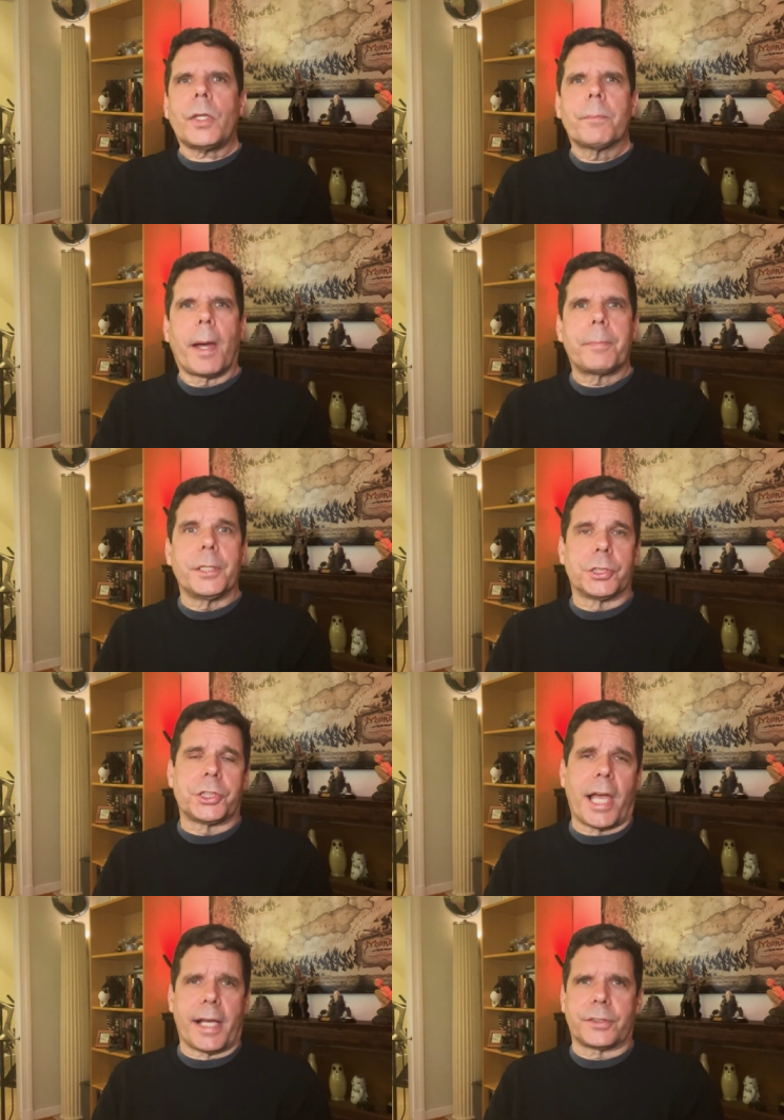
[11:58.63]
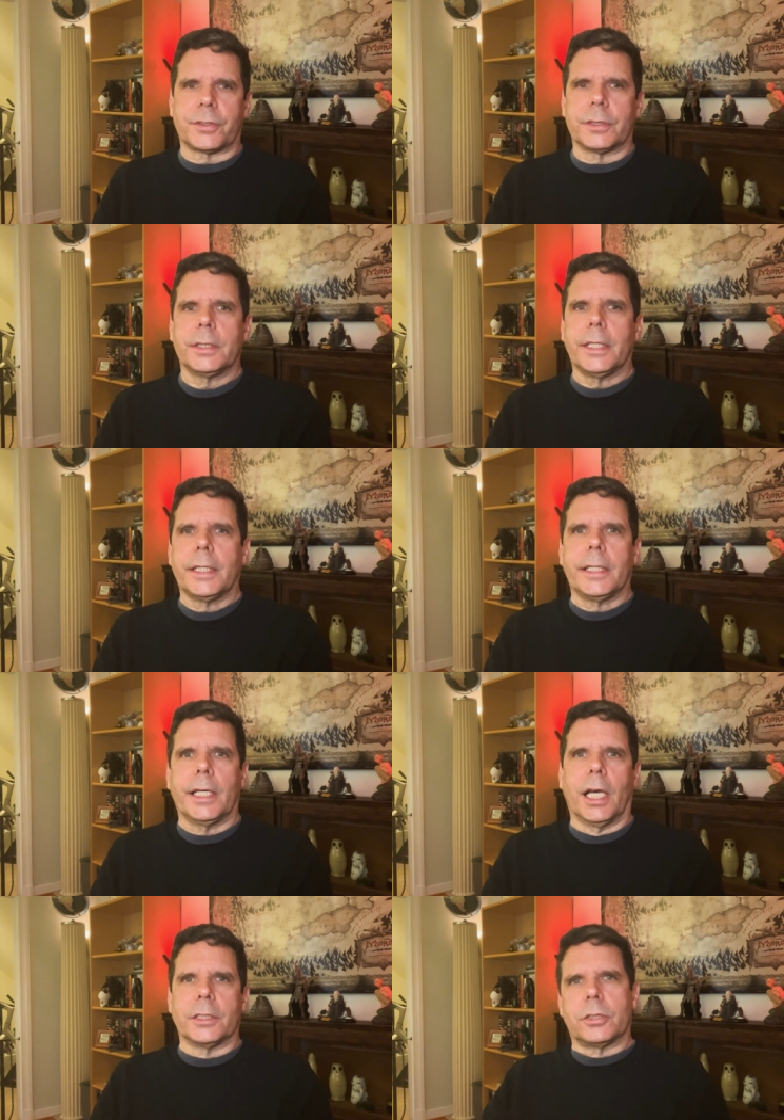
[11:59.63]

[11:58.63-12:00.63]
by Peter Jackson uh,